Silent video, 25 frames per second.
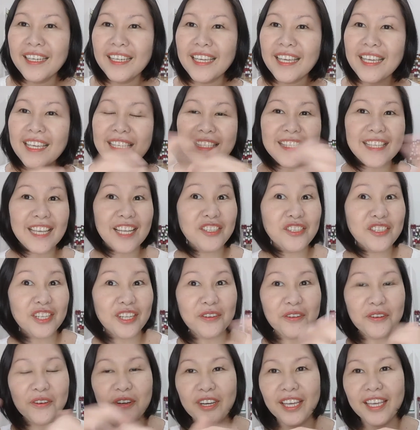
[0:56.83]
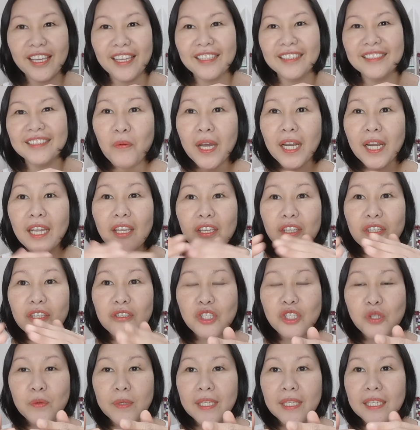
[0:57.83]
essential oils. What I
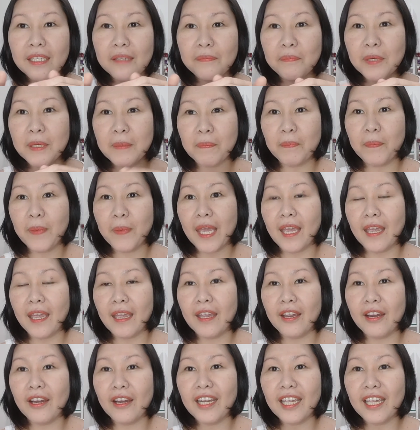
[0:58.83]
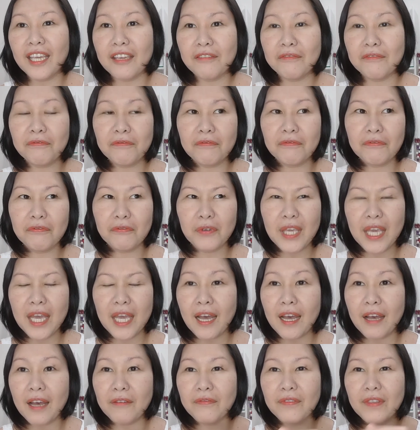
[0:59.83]
usually prepare if we
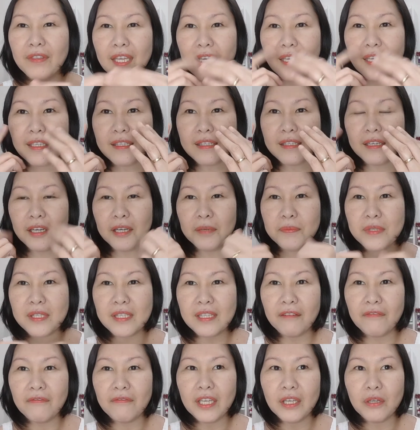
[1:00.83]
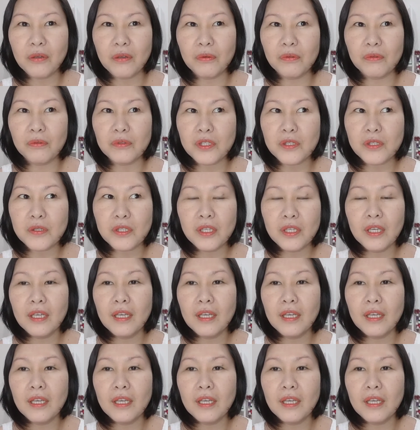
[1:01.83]
have this stuffy nose